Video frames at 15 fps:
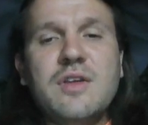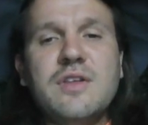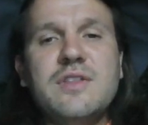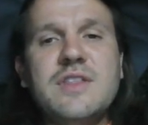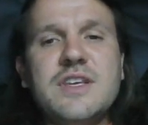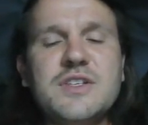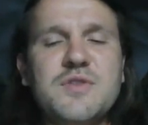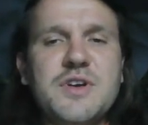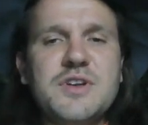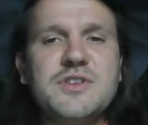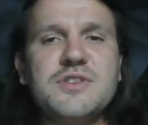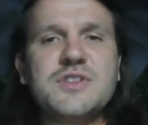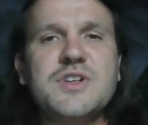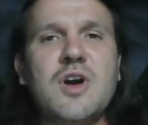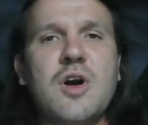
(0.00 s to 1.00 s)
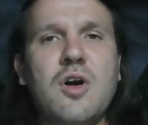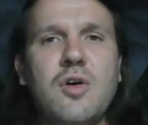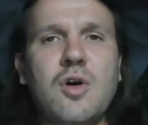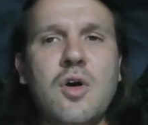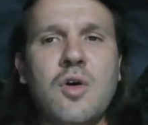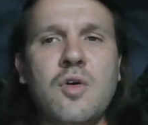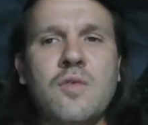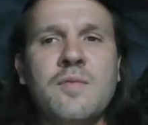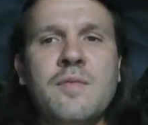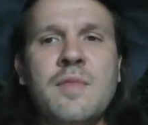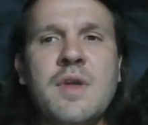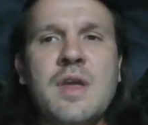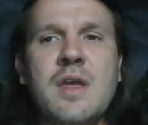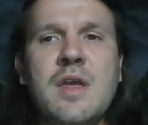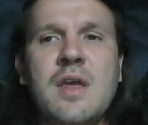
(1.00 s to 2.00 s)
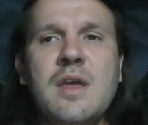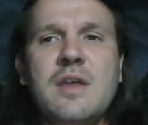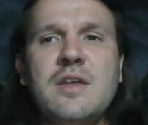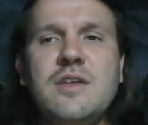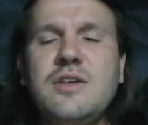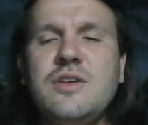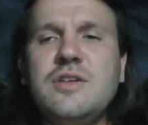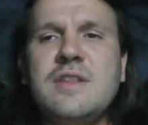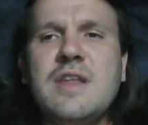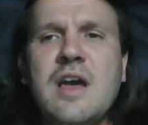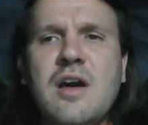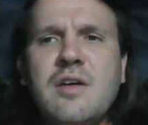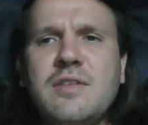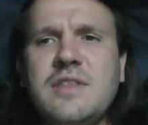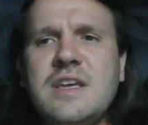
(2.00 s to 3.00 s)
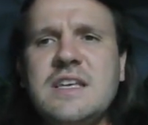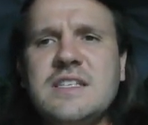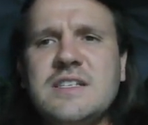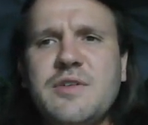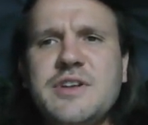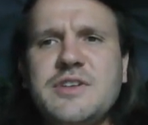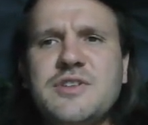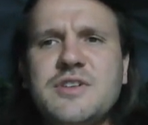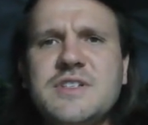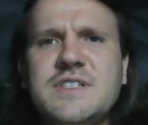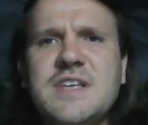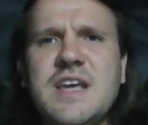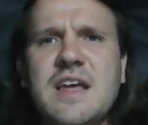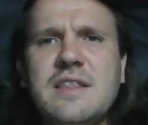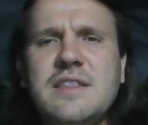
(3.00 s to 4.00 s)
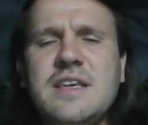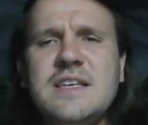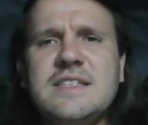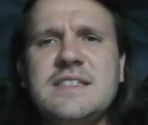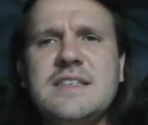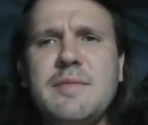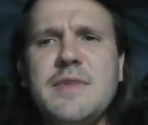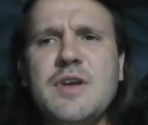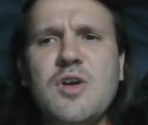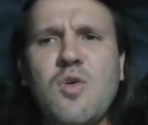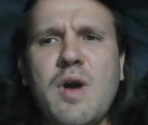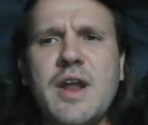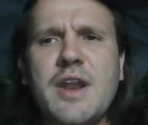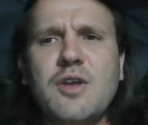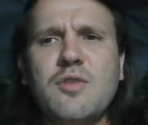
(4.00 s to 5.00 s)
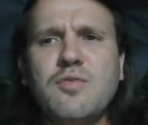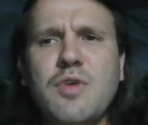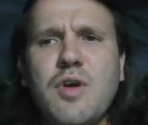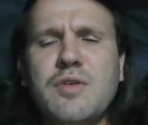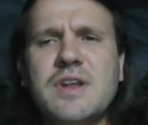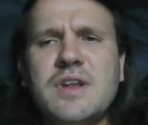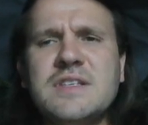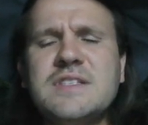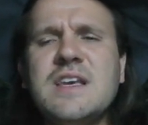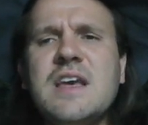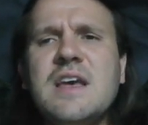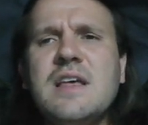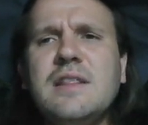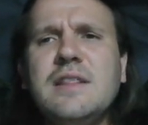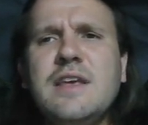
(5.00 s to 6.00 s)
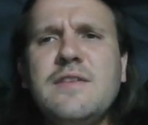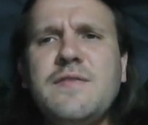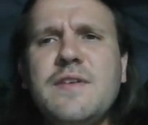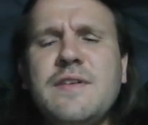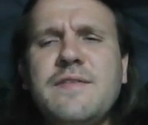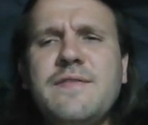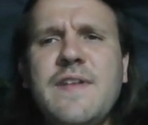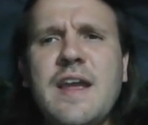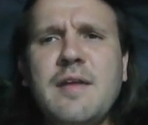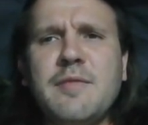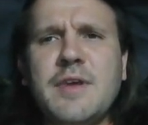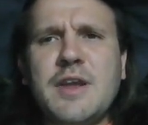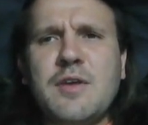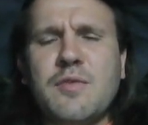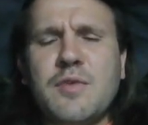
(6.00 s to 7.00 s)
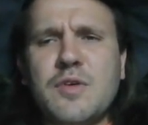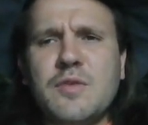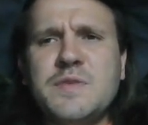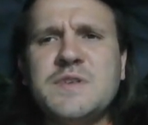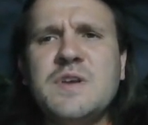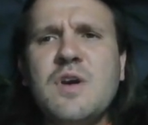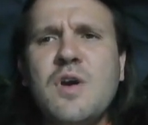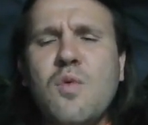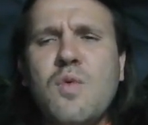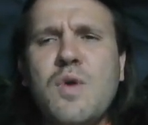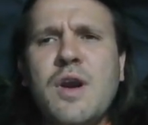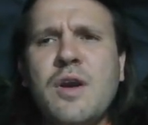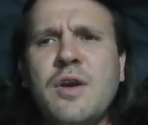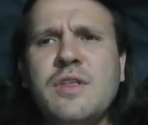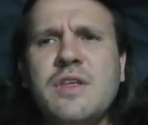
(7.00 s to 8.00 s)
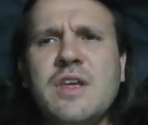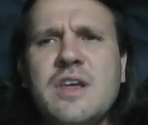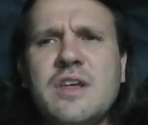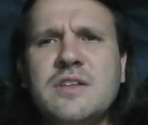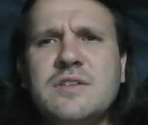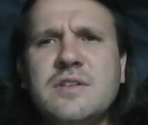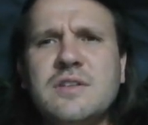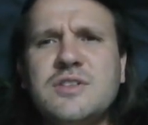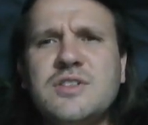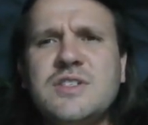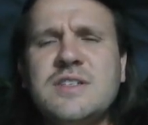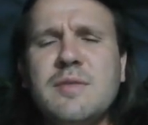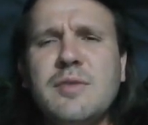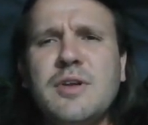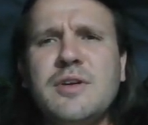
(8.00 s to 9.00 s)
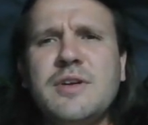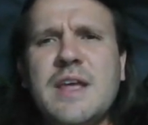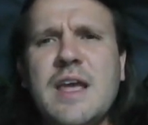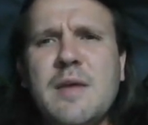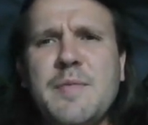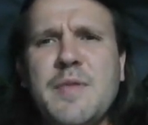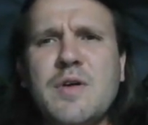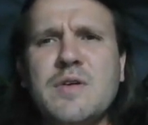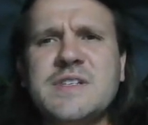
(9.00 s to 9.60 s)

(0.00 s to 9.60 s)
these creatures call home. Now, these semi-aquatic rodents live in family groups where it's similar to hippos in